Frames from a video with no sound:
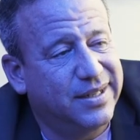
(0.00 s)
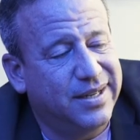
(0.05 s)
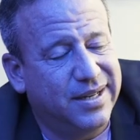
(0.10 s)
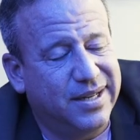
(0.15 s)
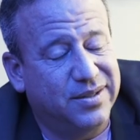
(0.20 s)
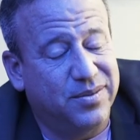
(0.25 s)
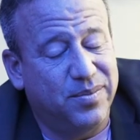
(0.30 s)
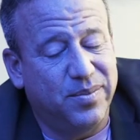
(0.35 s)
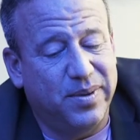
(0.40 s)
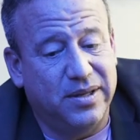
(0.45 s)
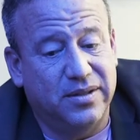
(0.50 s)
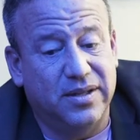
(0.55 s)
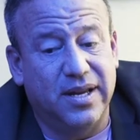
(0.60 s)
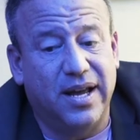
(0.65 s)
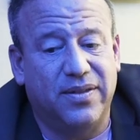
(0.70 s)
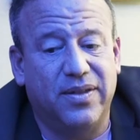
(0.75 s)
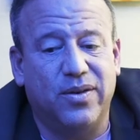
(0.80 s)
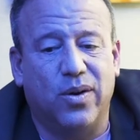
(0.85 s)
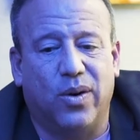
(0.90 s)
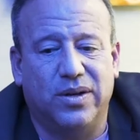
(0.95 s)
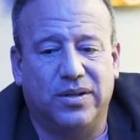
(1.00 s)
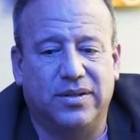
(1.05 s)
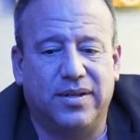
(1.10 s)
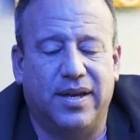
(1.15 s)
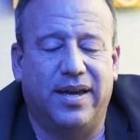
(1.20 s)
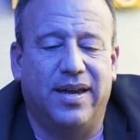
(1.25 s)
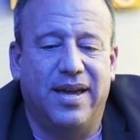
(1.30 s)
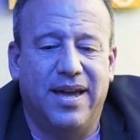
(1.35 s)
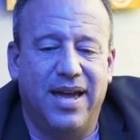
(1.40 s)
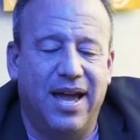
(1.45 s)
That's amazing. I always
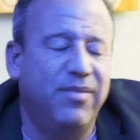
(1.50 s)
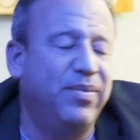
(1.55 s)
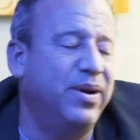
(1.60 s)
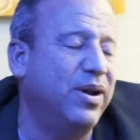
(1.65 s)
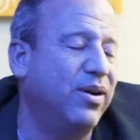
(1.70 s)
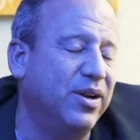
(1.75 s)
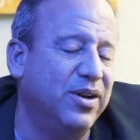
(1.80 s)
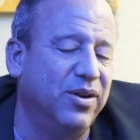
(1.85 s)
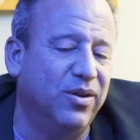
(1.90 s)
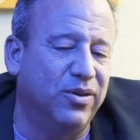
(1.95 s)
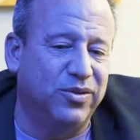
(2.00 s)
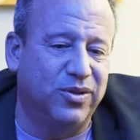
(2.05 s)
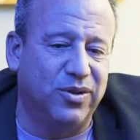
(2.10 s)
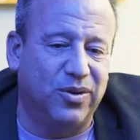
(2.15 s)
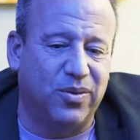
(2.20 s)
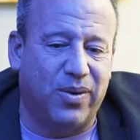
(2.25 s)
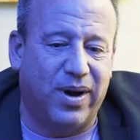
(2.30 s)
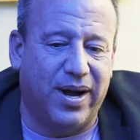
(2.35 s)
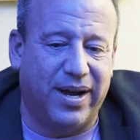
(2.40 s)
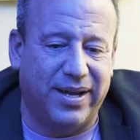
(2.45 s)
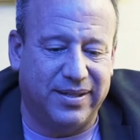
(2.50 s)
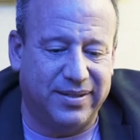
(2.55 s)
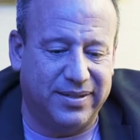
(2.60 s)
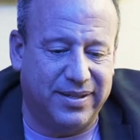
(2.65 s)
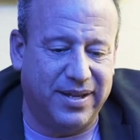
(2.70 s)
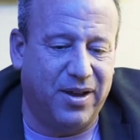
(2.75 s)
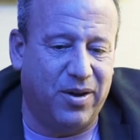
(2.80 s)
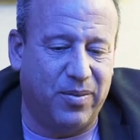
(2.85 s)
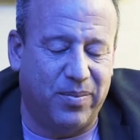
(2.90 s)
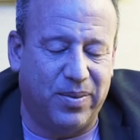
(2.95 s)
say everybody already knows their why. It's
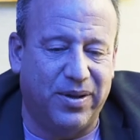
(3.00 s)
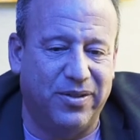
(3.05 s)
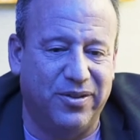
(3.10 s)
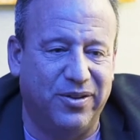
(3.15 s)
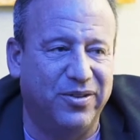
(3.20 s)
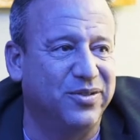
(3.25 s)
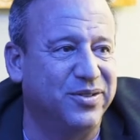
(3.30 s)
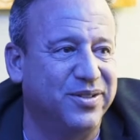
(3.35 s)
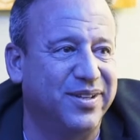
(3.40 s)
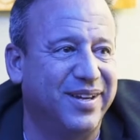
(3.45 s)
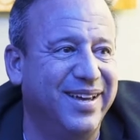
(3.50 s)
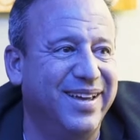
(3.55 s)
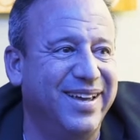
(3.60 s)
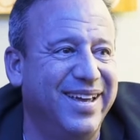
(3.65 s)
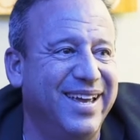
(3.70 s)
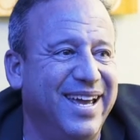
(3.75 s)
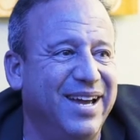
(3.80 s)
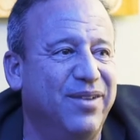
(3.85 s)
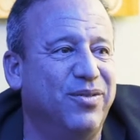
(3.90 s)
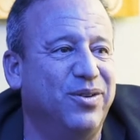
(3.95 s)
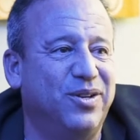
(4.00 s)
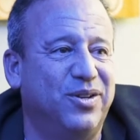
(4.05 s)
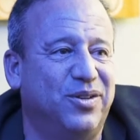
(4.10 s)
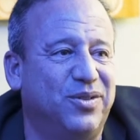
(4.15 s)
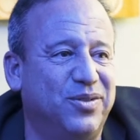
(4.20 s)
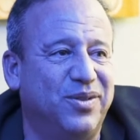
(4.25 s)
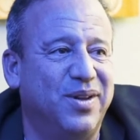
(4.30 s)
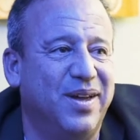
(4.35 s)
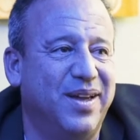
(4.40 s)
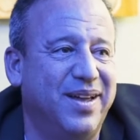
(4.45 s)
to help others, mm-hmm. and we're
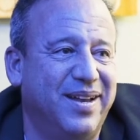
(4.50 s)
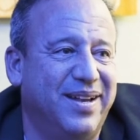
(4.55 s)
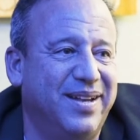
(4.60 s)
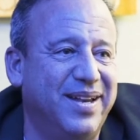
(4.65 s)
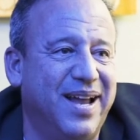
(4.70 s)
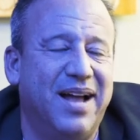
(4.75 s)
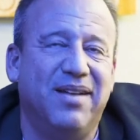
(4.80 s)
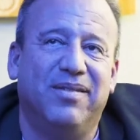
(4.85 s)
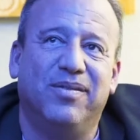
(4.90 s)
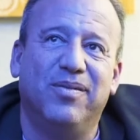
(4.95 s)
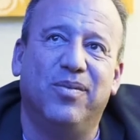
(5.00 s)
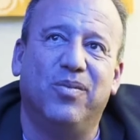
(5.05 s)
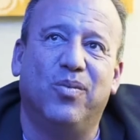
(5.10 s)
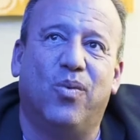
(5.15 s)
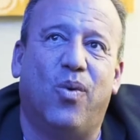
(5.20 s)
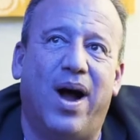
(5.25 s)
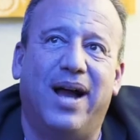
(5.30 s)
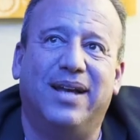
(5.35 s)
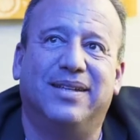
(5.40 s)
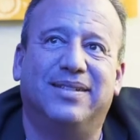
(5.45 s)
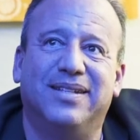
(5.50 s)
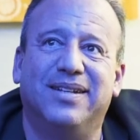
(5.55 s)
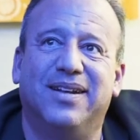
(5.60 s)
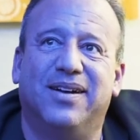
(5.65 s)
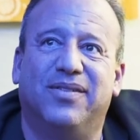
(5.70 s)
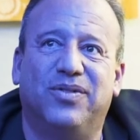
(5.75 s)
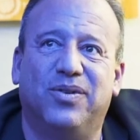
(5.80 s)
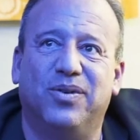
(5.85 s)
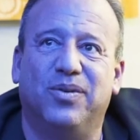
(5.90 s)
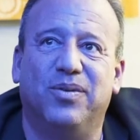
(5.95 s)
just not wise
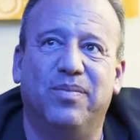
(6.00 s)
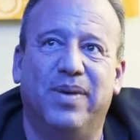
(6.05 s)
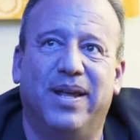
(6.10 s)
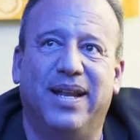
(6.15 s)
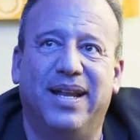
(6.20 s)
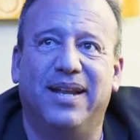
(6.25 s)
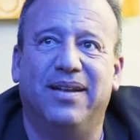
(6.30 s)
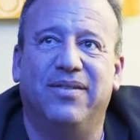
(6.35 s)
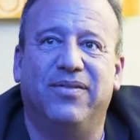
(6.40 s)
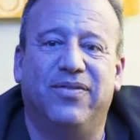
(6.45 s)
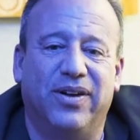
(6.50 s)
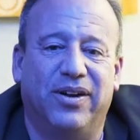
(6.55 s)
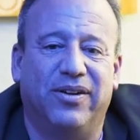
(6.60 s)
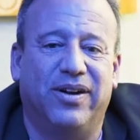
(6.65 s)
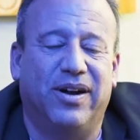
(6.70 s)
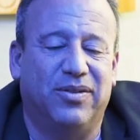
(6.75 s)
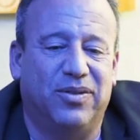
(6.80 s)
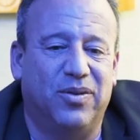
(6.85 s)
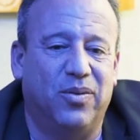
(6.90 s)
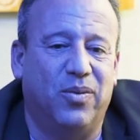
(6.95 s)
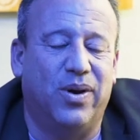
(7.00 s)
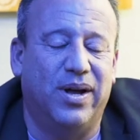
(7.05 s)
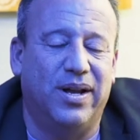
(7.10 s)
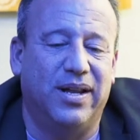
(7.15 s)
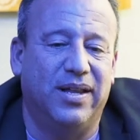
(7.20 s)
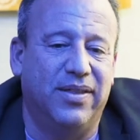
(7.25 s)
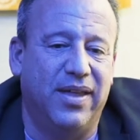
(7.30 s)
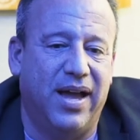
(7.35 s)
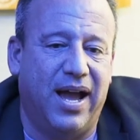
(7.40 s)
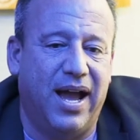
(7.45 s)
enough to admit it and figure out the
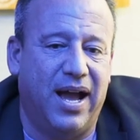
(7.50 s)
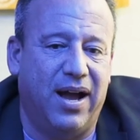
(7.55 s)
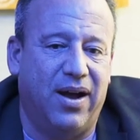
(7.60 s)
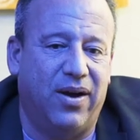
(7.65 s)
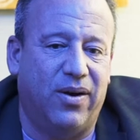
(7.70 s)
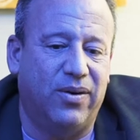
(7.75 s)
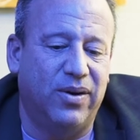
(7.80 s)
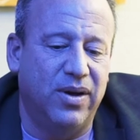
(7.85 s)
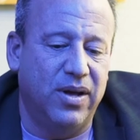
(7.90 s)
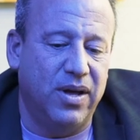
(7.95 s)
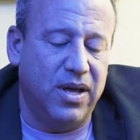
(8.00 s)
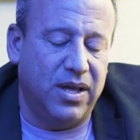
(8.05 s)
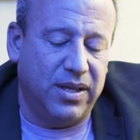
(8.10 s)
what and the how.